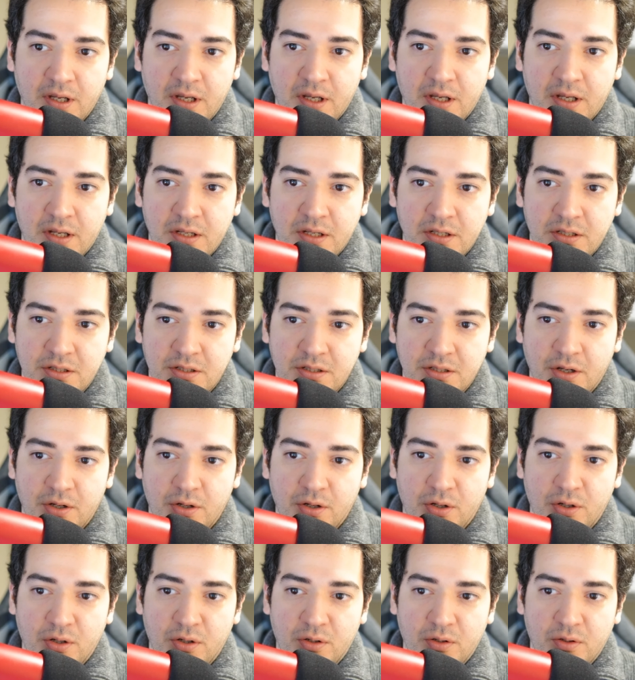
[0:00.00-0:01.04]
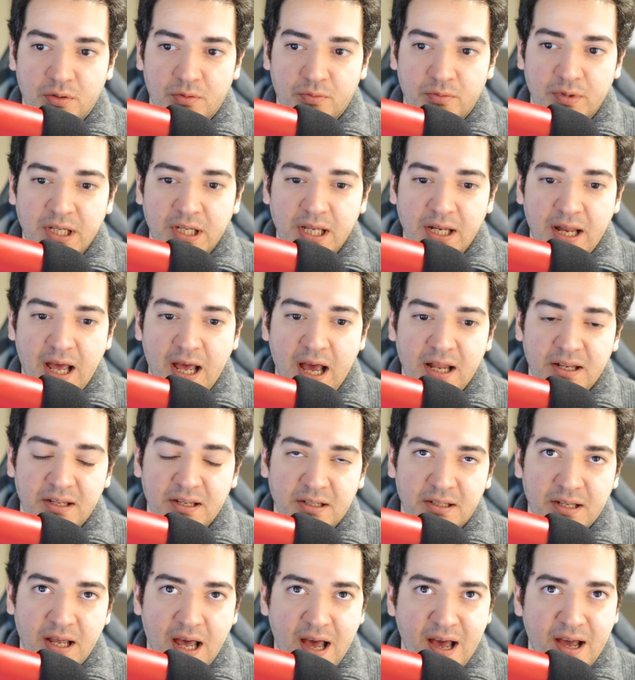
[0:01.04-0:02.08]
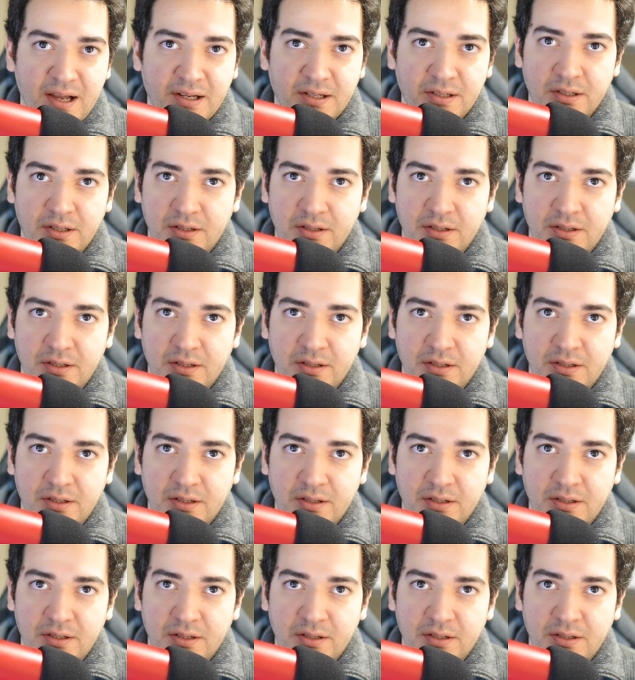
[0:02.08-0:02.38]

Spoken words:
So we can add a tag,